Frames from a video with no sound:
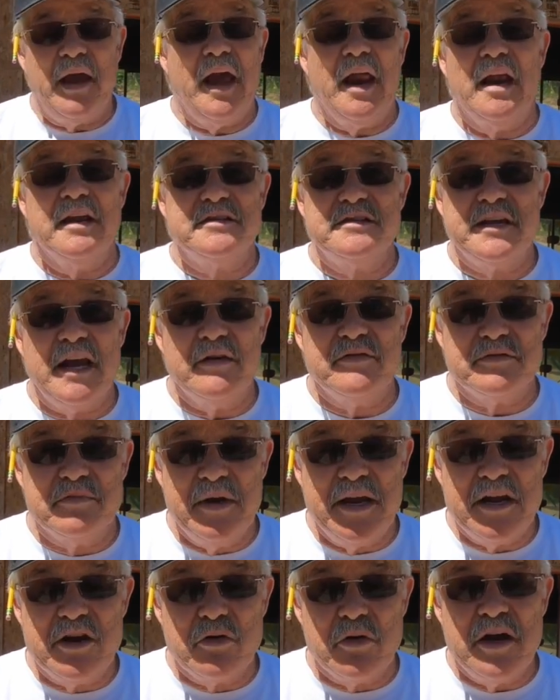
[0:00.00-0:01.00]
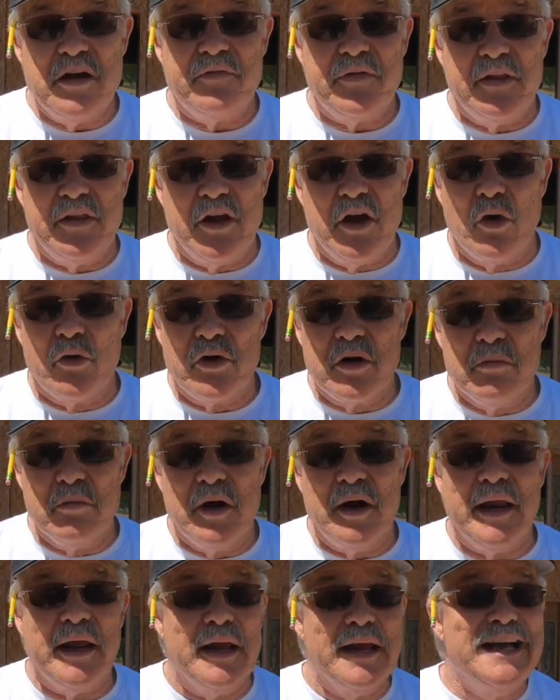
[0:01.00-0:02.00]
and it saves me grief and the owner
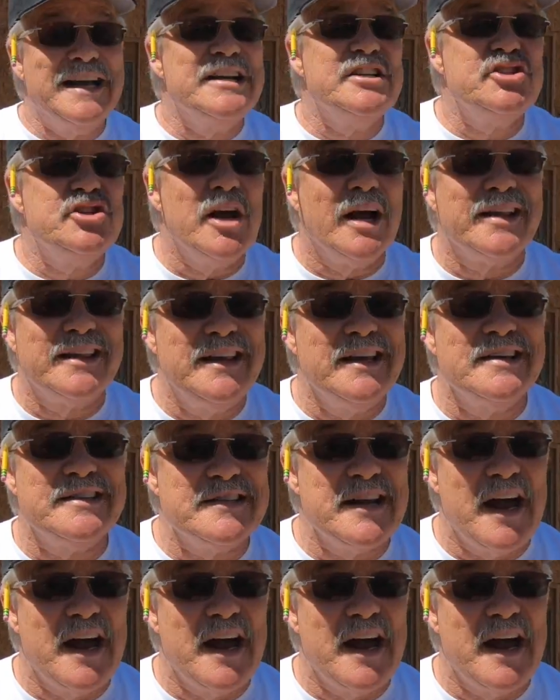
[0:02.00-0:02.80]
money. Check this